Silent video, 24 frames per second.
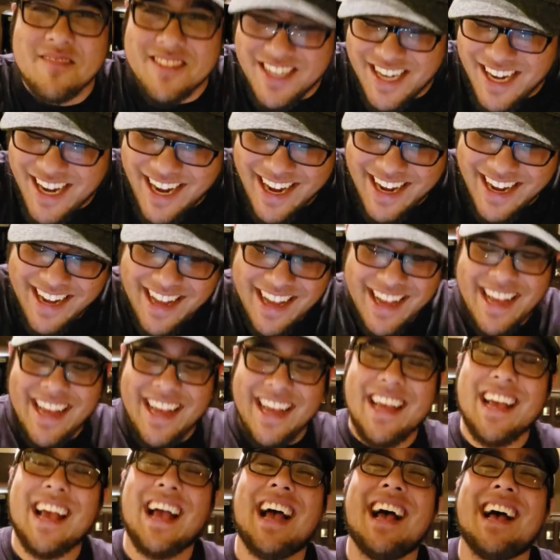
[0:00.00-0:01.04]
G.
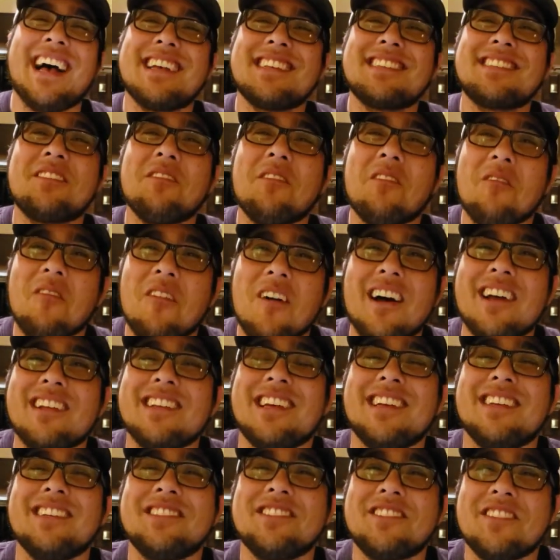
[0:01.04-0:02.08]
He asks, what
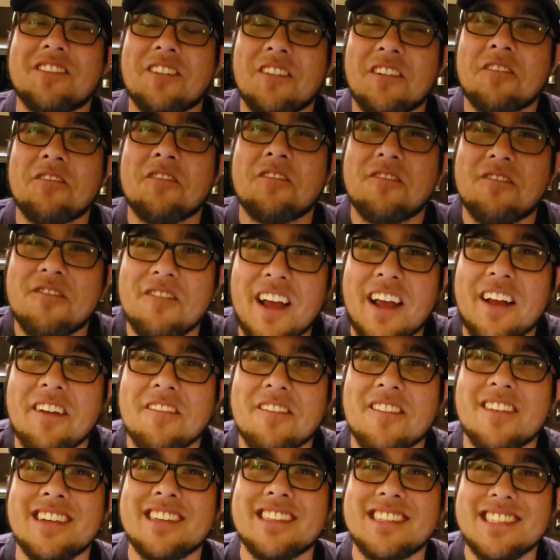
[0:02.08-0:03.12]
is your
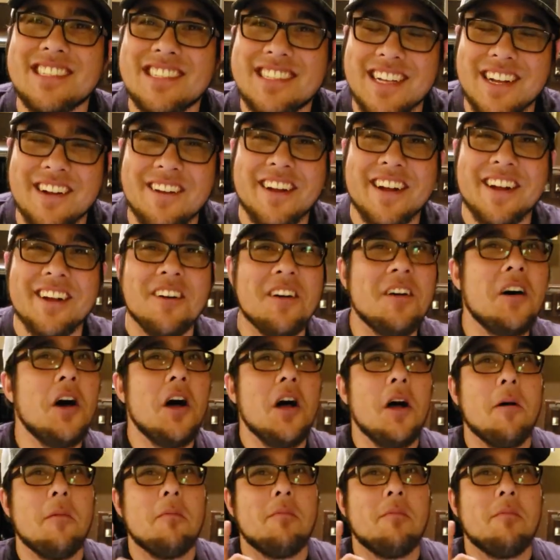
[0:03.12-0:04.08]
favorite cereal?